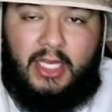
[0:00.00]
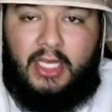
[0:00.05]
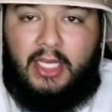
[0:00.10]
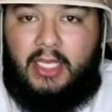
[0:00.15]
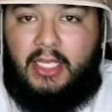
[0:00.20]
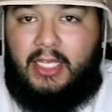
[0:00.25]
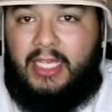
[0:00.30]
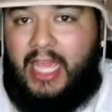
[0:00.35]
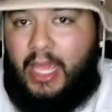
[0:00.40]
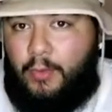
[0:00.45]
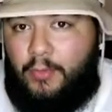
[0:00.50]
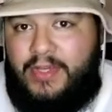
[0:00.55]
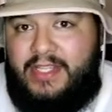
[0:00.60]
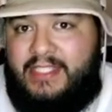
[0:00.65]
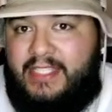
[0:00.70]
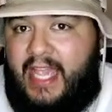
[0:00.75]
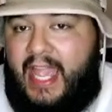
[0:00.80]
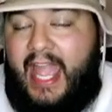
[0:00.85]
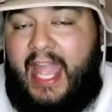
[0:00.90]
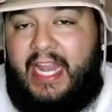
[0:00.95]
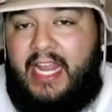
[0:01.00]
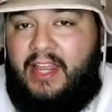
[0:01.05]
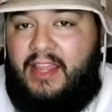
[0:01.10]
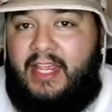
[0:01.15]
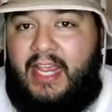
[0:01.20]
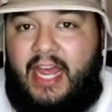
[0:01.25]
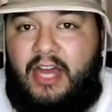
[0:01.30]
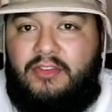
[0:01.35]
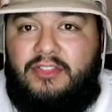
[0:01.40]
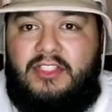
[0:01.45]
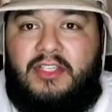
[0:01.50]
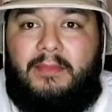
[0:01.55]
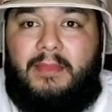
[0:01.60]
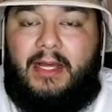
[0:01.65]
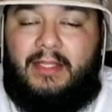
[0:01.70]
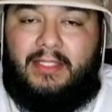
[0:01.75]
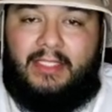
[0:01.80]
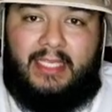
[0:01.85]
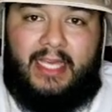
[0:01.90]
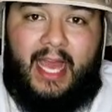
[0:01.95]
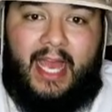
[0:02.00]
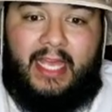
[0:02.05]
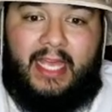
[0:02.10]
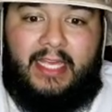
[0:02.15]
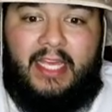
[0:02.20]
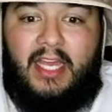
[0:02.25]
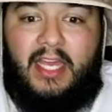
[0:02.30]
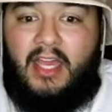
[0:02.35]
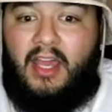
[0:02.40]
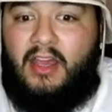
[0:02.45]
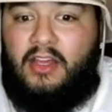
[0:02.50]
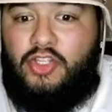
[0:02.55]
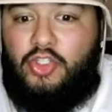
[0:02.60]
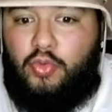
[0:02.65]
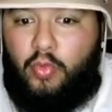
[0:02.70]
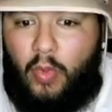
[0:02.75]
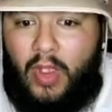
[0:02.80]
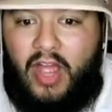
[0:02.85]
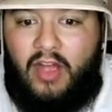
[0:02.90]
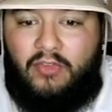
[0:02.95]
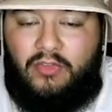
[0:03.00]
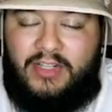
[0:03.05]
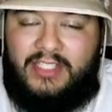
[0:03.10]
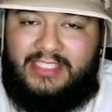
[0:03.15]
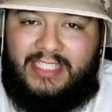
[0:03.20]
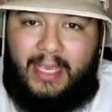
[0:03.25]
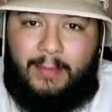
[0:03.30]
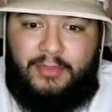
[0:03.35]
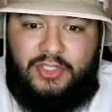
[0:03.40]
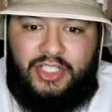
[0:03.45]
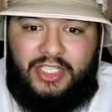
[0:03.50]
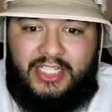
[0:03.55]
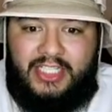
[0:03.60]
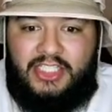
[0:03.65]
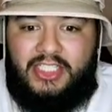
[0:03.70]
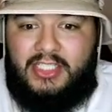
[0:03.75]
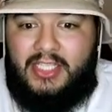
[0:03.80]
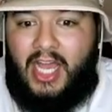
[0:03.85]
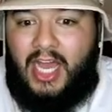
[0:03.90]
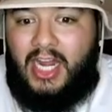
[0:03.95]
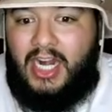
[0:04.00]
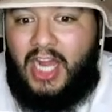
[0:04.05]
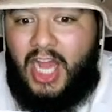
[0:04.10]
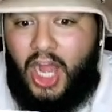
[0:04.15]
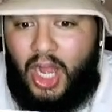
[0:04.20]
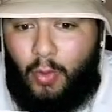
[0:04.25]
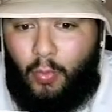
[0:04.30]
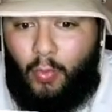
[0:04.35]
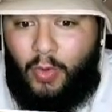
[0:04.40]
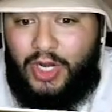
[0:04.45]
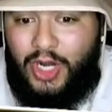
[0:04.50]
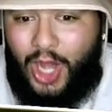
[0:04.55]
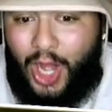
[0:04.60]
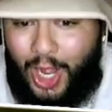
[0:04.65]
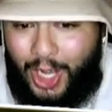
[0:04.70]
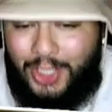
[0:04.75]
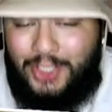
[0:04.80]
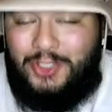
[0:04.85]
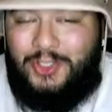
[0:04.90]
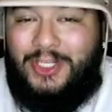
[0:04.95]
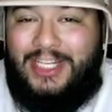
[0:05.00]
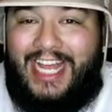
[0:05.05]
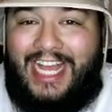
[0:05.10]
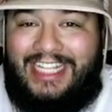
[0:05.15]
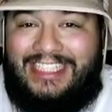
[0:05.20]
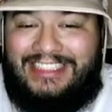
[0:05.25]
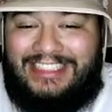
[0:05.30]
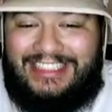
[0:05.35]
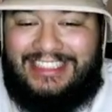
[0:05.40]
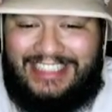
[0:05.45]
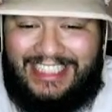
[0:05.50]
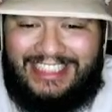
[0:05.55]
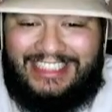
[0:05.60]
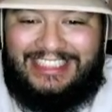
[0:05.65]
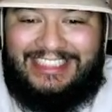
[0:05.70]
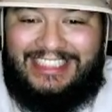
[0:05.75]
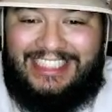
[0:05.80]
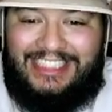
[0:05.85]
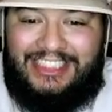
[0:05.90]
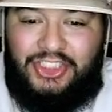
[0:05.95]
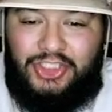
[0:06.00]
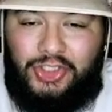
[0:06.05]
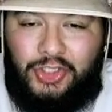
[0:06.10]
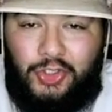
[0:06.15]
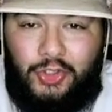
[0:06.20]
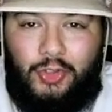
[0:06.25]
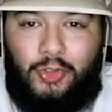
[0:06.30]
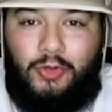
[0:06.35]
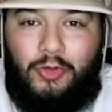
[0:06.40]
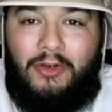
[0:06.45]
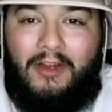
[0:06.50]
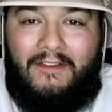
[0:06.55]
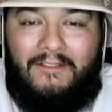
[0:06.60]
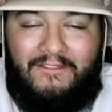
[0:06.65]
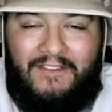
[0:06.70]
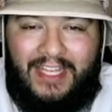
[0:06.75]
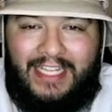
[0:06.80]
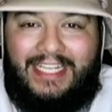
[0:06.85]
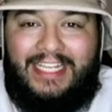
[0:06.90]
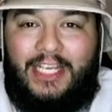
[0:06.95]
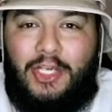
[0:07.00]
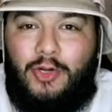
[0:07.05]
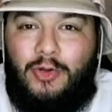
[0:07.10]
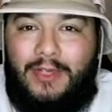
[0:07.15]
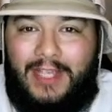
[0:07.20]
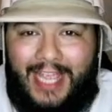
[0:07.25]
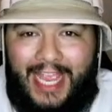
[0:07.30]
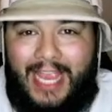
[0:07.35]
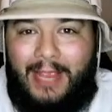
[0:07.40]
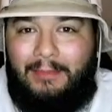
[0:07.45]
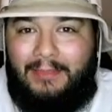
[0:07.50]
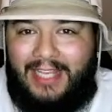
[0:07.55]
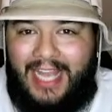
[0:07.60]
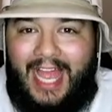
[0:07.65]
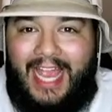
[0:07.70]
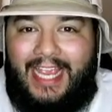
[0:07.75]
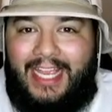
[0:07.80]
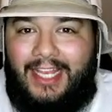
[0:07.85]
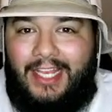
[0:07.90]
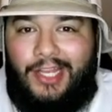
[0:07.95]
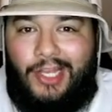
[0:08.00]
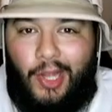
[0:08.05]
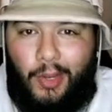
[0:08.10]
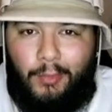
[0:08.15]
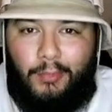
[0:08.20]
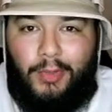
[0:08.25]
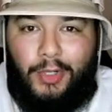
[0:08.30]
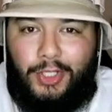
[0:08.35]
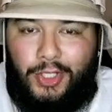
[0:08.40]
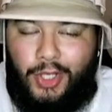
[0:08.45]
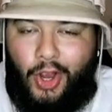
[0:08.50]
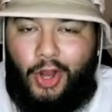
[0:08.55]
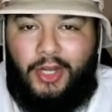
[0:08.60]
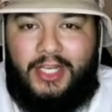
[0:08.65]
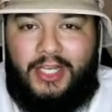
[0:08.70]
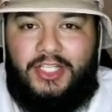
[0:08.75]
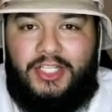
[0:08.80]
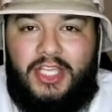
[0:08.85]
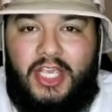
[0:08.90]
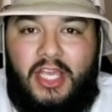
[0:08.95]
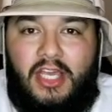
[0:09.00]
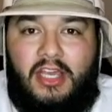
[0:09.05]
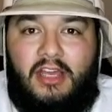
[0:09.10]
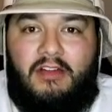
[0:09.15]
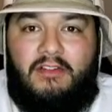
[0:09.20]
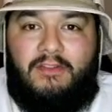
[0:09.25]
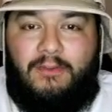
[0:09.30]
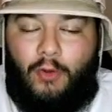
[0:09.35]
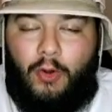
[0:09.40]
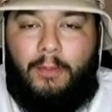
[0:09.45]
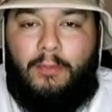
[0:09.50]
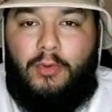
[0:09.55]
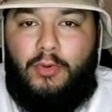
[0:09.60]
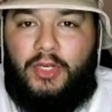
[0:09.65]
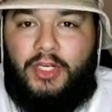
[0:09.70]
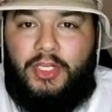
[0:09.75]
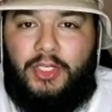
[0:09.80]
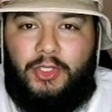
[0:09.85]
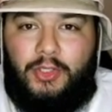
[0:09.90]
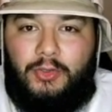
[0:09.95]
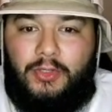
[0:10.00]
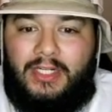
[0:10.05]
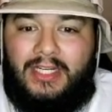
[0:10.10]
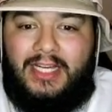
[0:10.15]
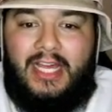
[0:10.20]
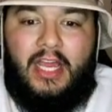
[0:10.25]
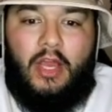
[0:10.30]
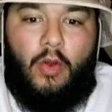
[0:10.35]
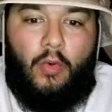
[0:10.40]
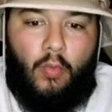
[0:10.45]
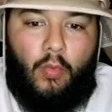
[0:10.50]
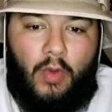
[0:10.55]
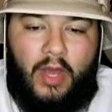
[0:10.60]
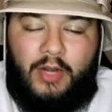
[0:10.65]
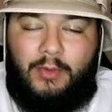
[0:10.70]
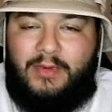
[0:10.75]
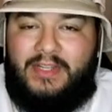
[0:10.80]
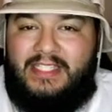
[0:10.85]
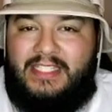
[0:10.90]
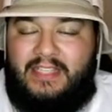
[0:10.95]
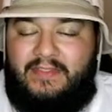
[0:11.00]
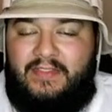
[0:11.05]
Can we say anything else about the guy? 12 receptions on 162 video game-like number yardage for Puka Nacua, 1 receiving